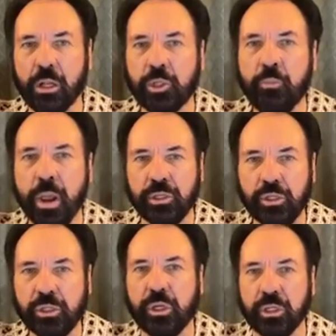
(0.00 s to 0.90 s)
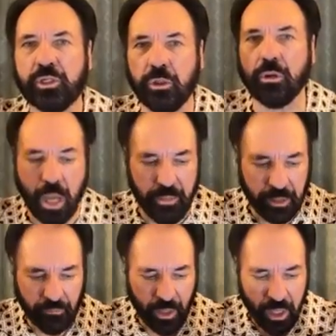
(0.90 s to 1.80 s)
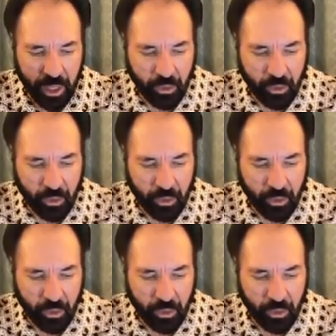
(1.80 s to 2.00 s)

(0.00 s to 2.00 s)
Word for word: God's presence is going to start coming.